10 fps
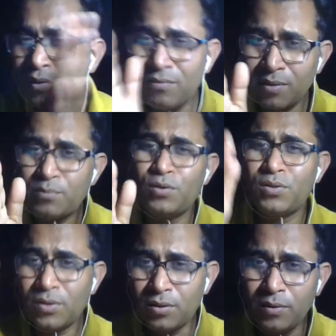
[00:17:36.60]
25%,
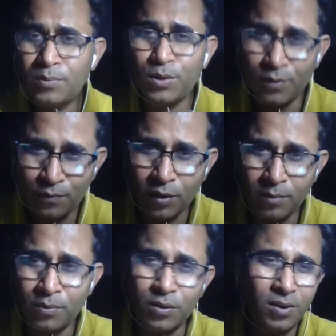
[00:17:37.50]
30%,
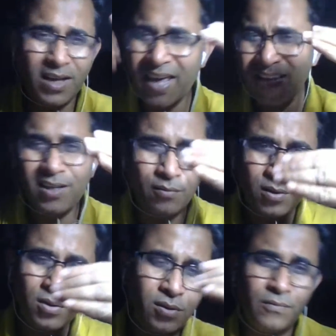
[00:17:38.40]
40%, anything,
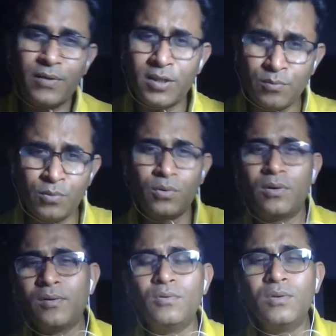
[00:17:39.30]
whether it's in Facebook
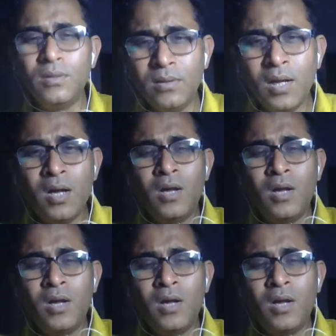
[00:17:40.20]
or Google,